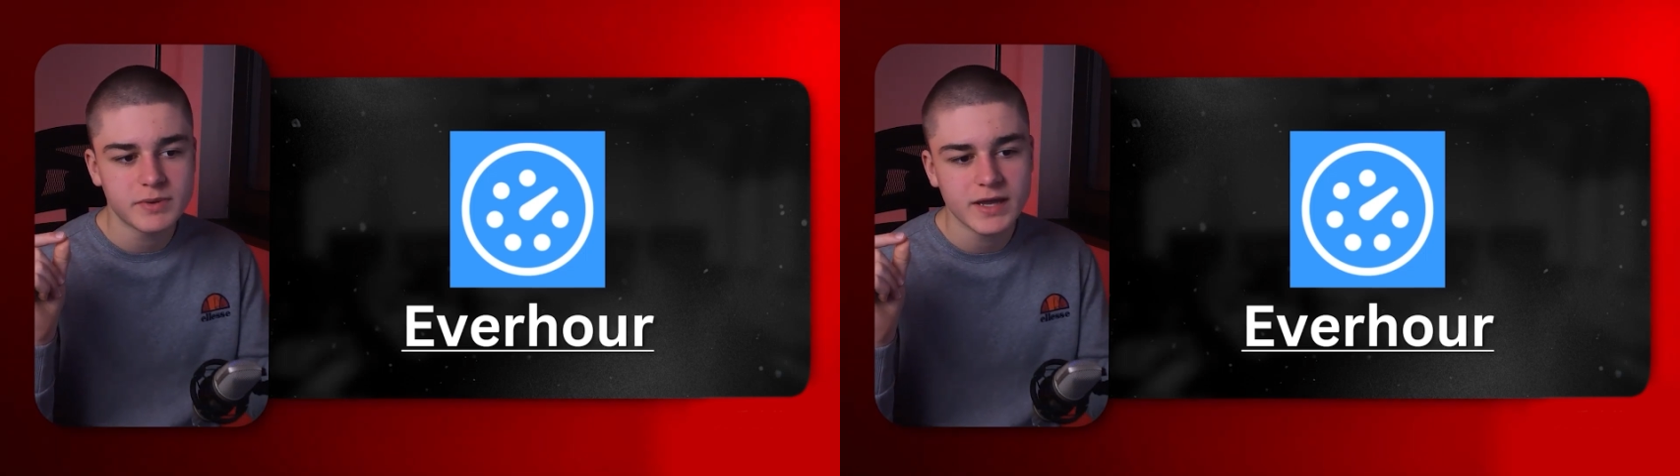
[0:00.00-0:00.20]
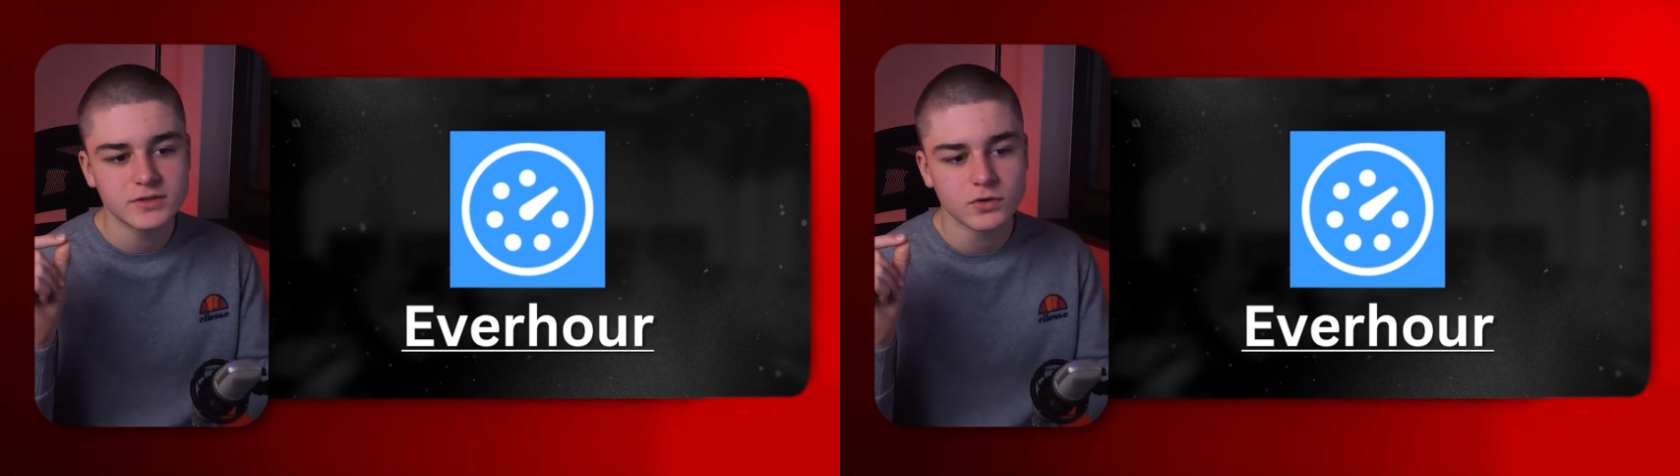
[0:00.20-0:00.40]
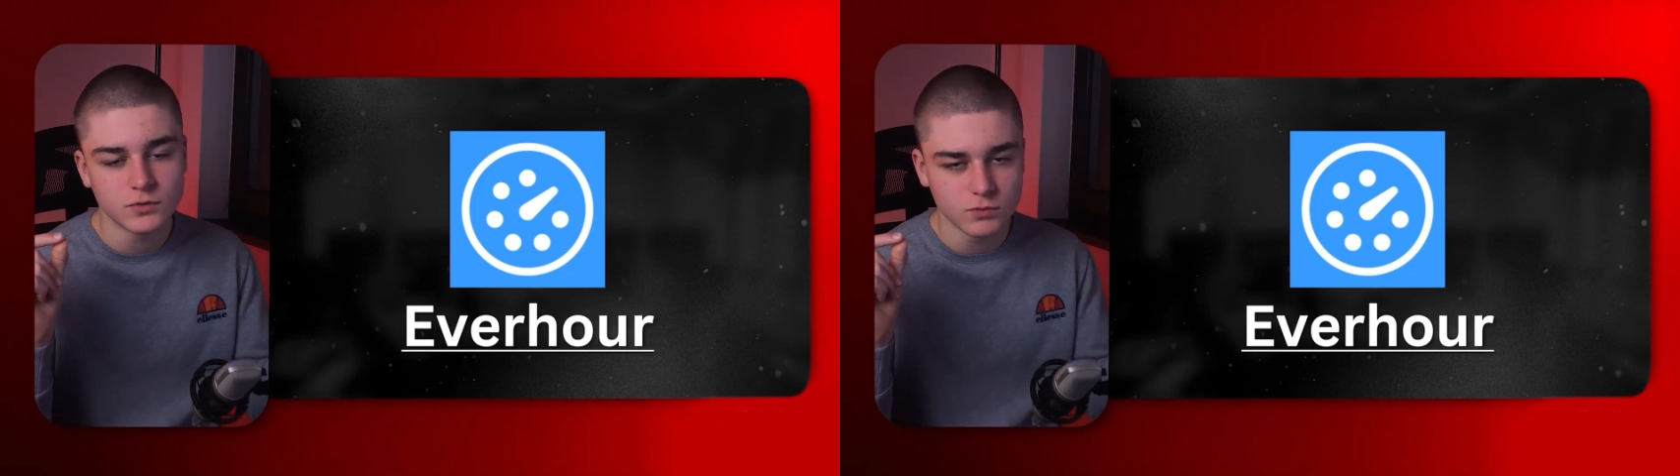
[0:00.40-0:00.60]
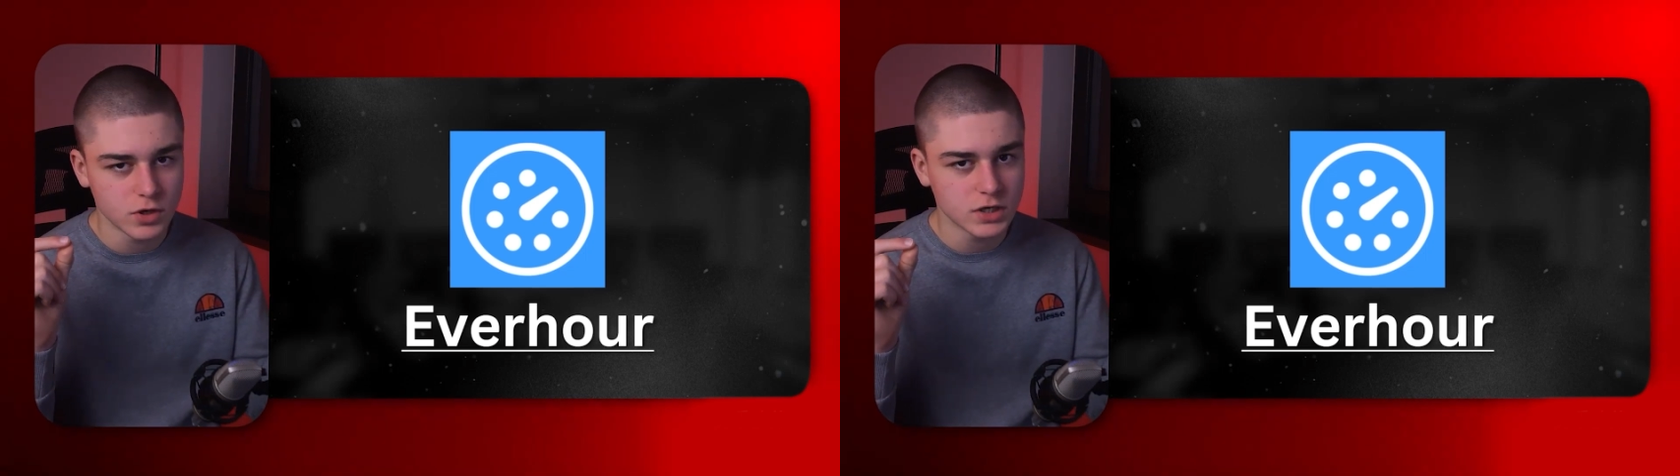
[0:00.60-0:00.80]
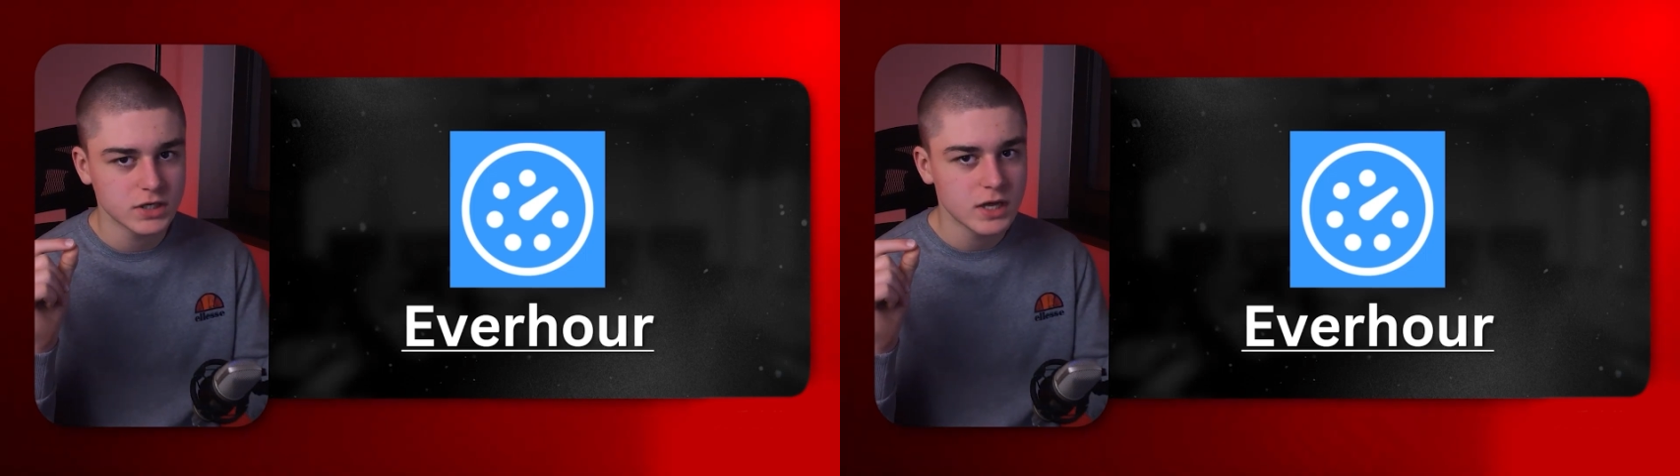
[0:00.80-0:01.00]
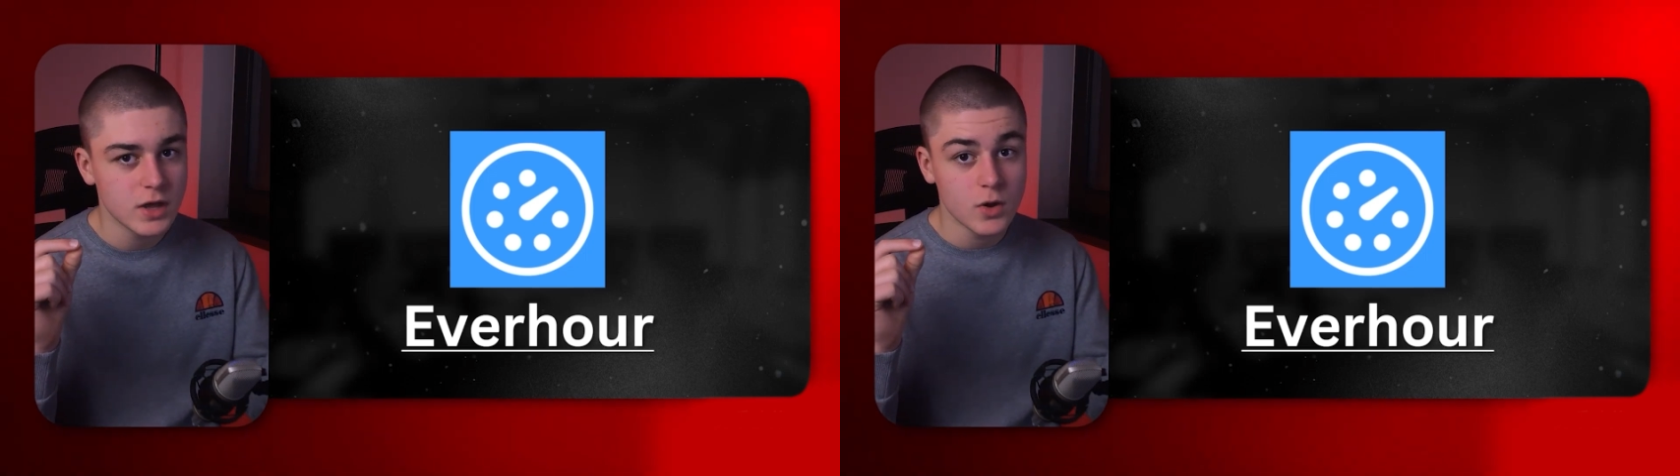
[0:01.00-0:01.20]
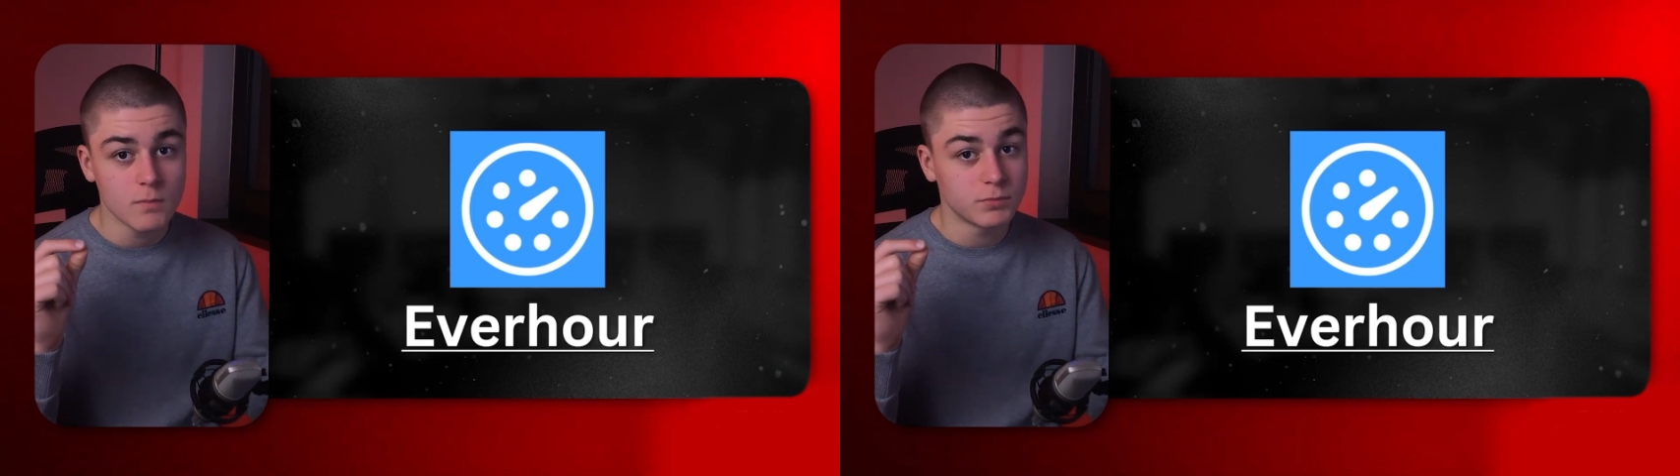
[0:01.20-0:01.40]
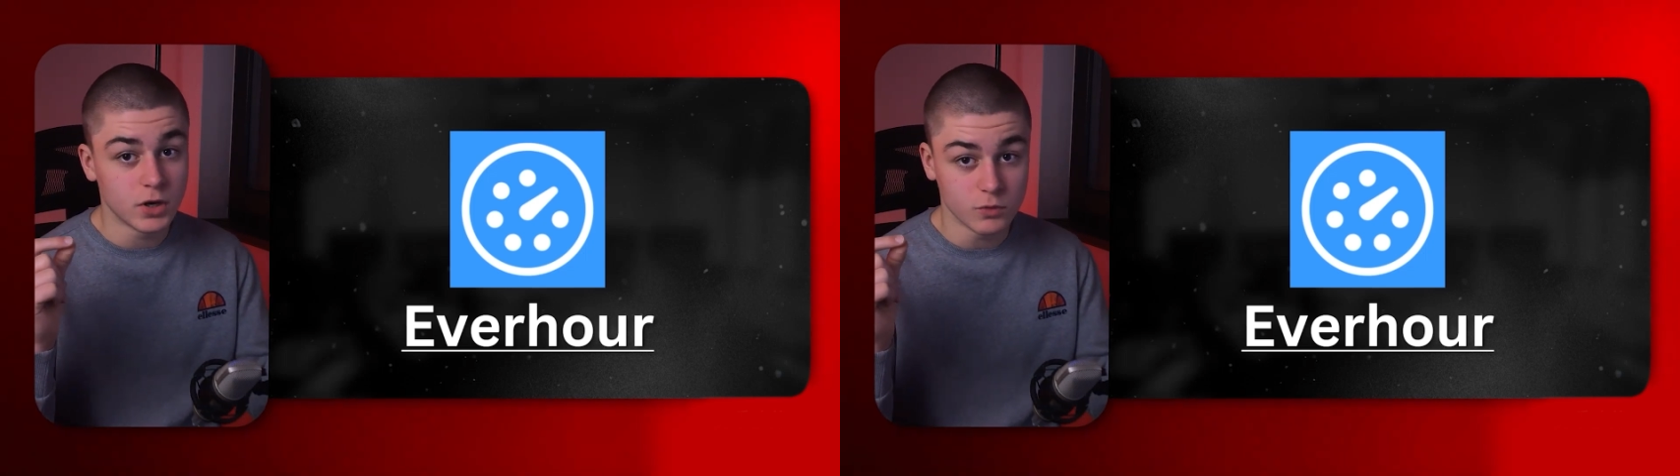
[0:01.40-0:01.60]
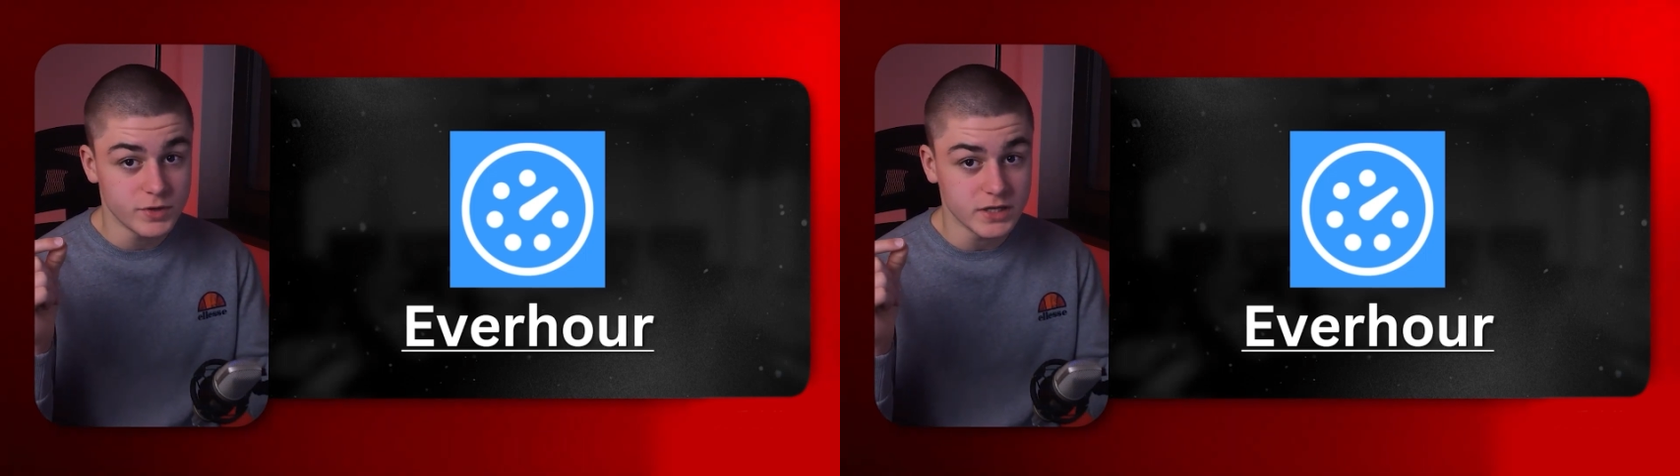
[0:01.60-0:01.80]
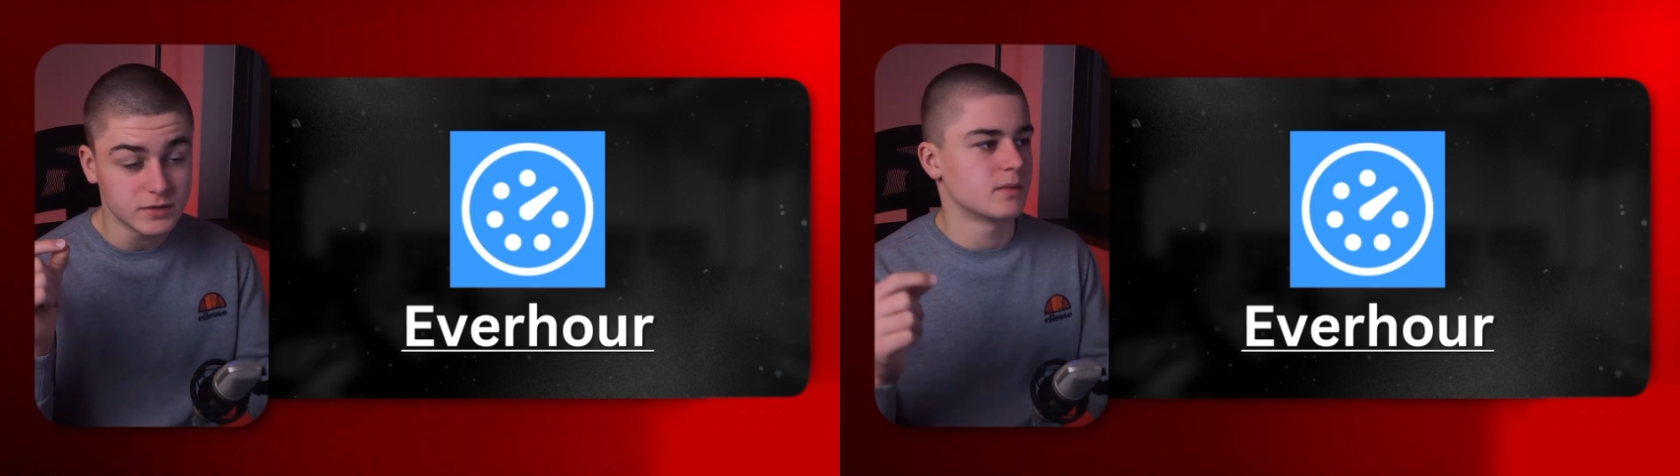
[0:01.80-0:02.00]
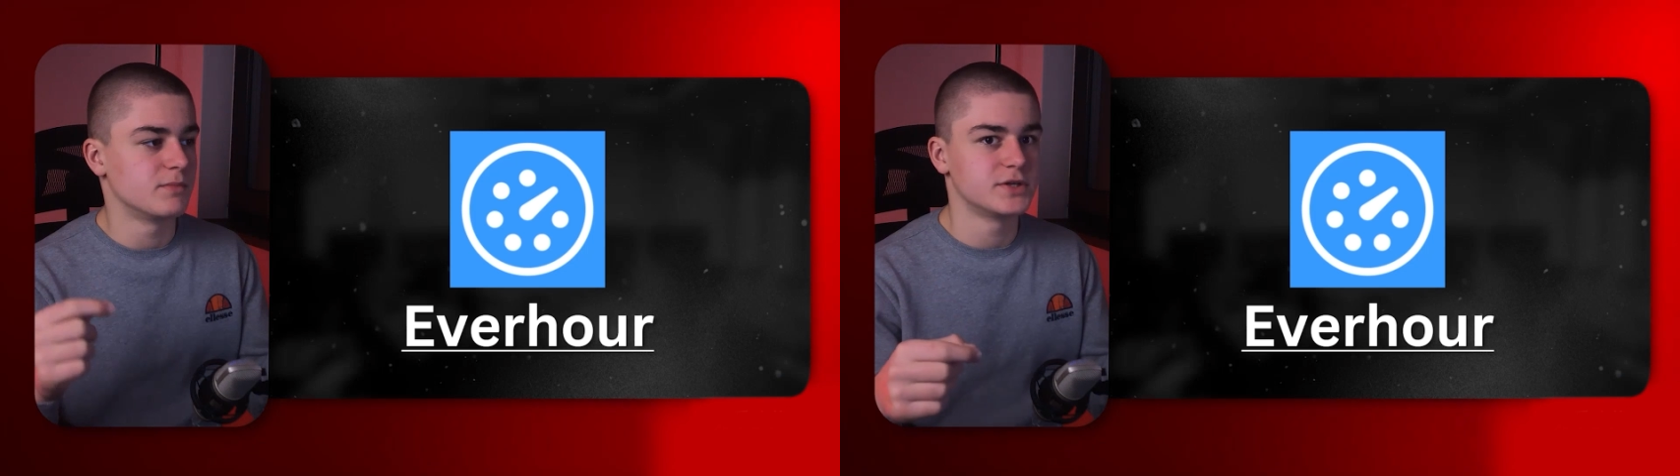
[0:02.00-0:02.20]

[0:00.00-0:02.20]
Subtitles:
spend on work per week,